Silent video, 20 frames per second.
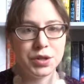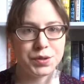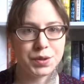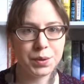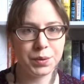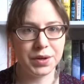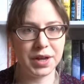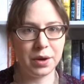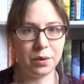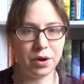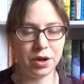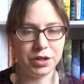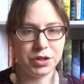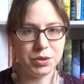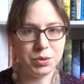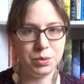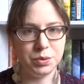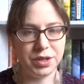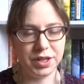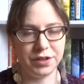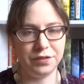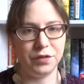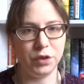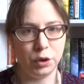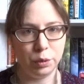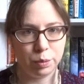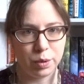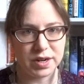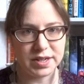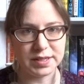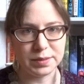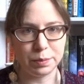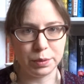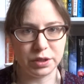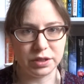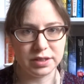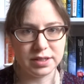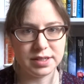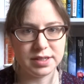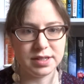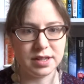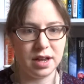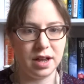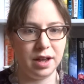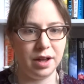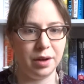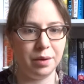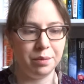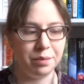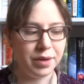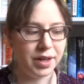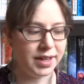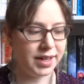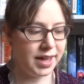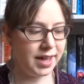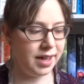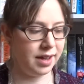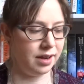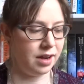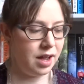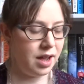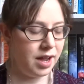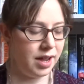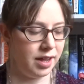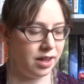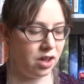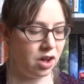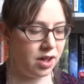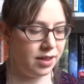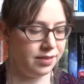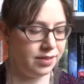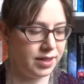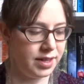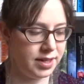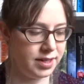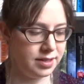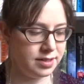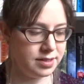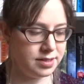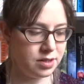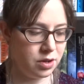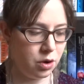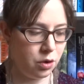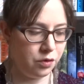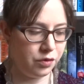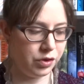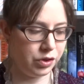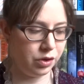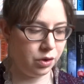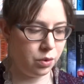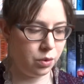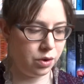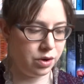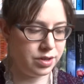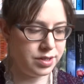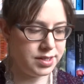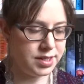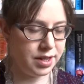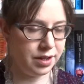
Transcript: So now on to the full price books. Um, again, I got these over the course